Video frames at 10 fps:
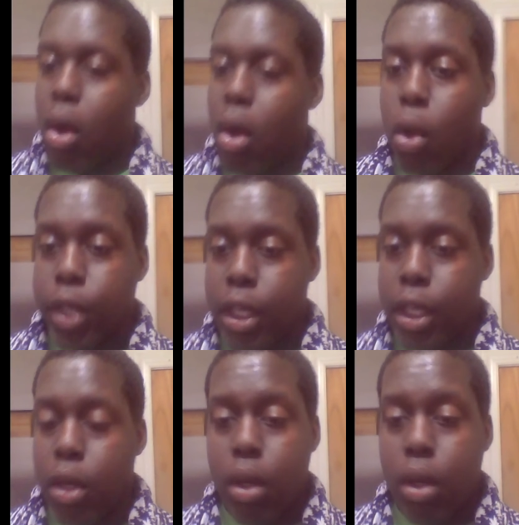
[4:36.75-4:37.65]

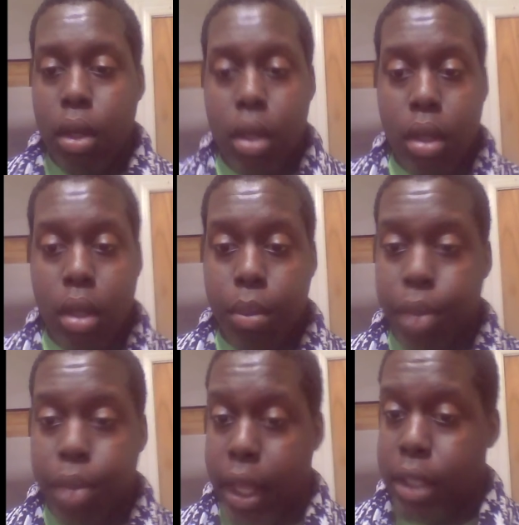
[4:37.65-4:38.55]
Only
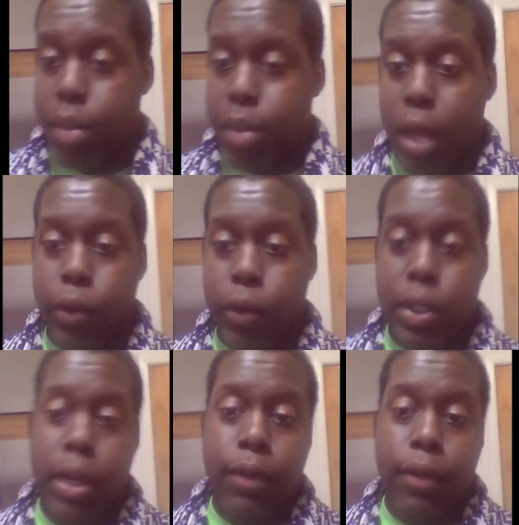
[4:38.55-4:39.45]
plan to pay for
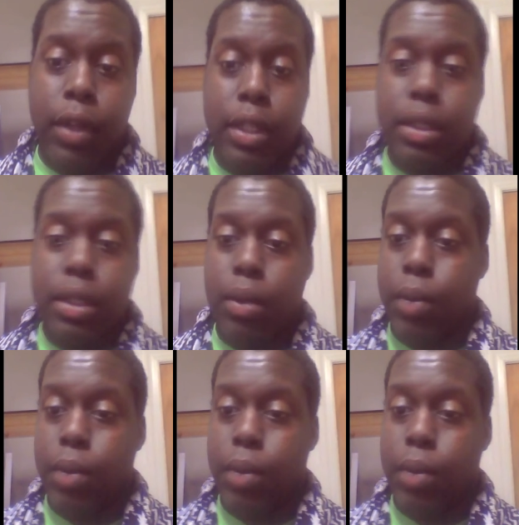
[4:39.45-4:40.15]
certain events